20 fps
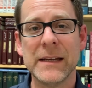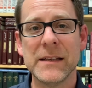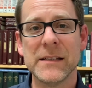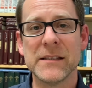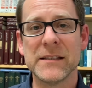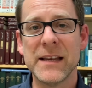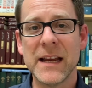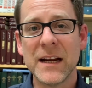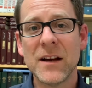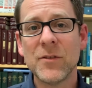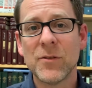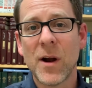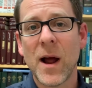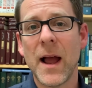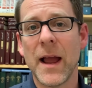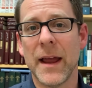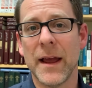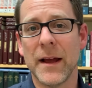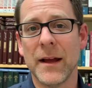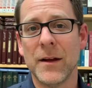
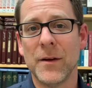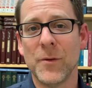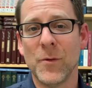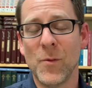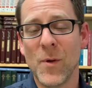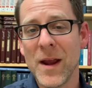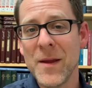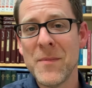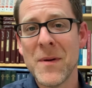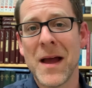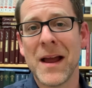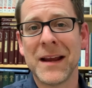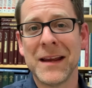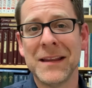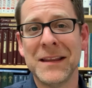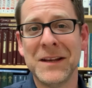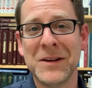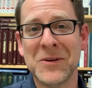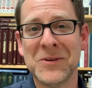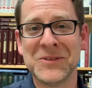Zechariah, way back
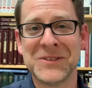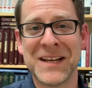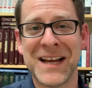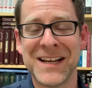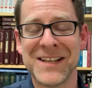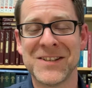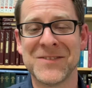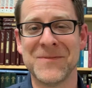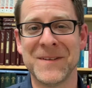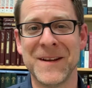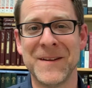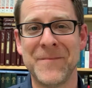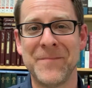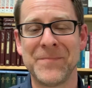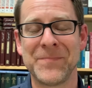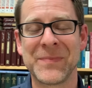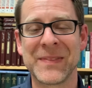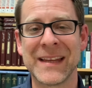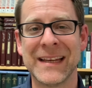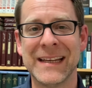in the Old Testament,
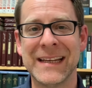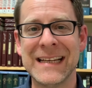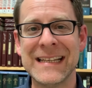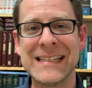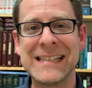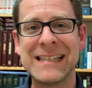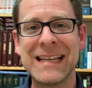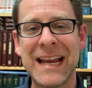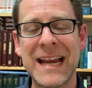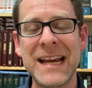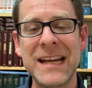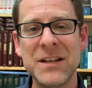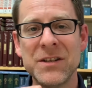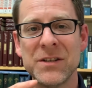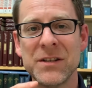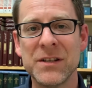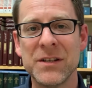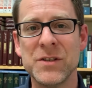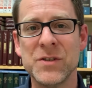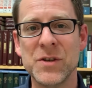is saying
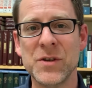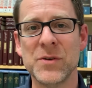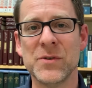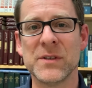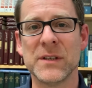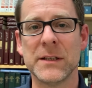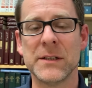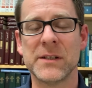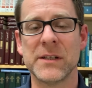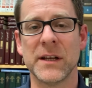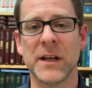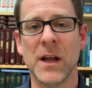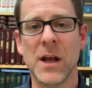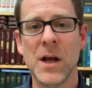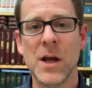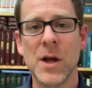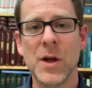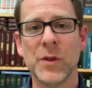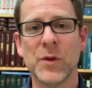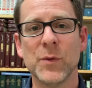to the Jews, listen,
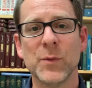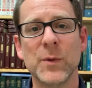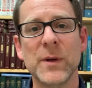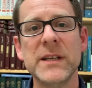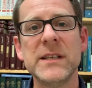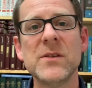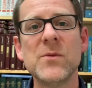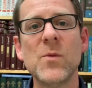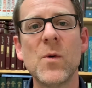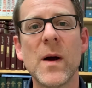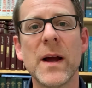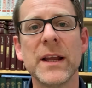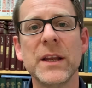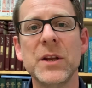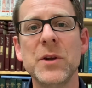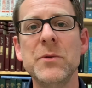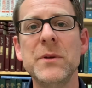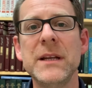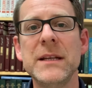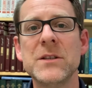the reason why
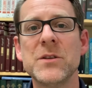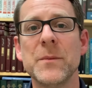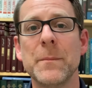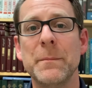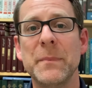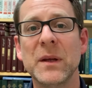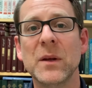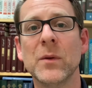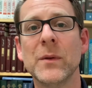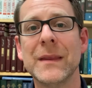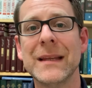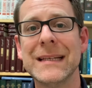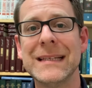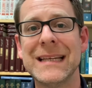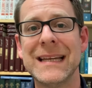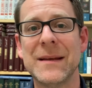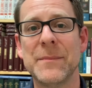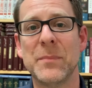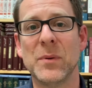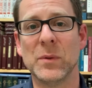you need to build the
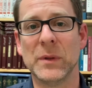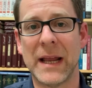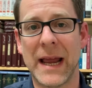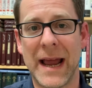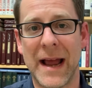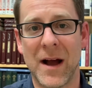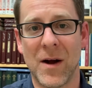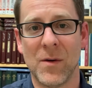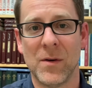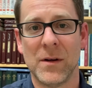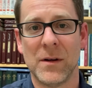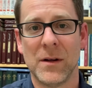temple now,